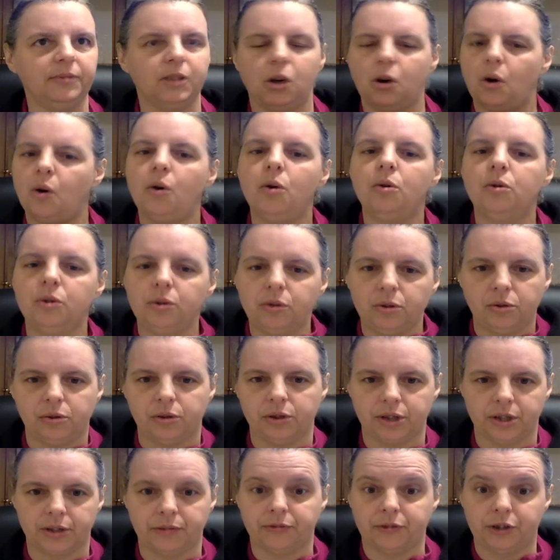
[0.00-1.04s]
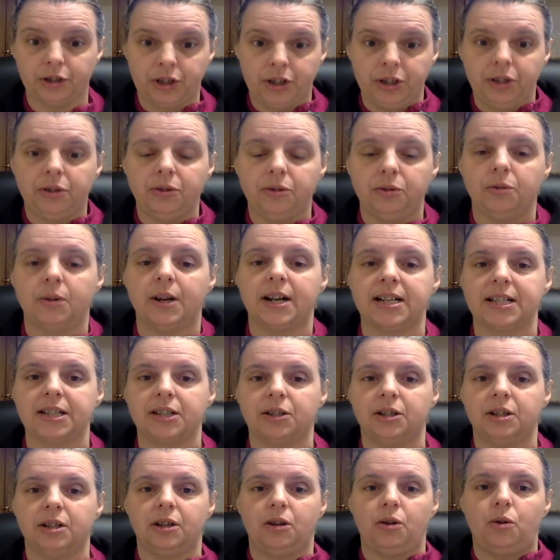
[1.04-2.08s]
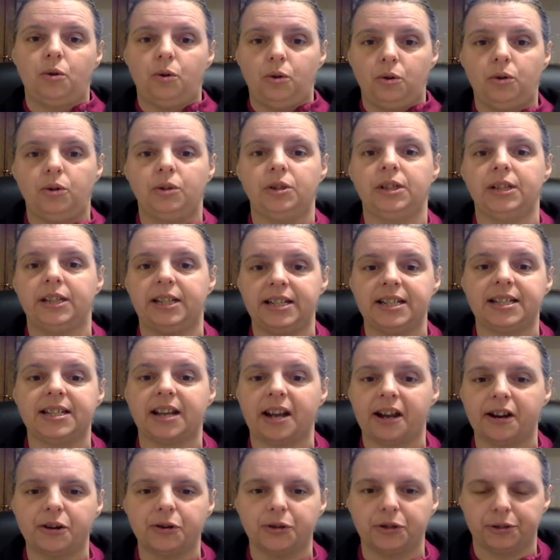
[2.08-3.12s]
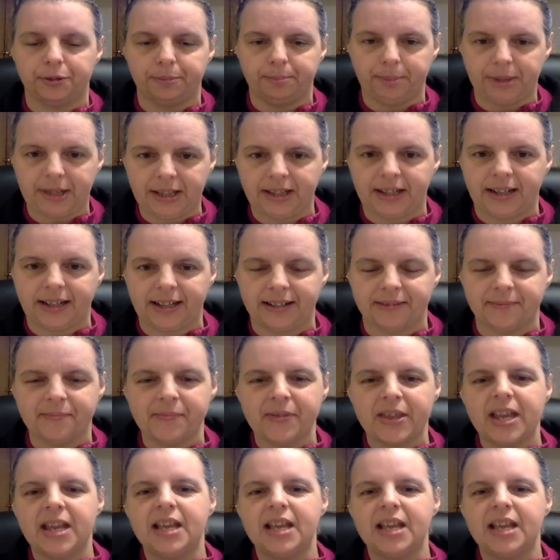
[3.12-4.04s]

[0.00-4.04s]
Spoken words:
holes for you as a whole integral being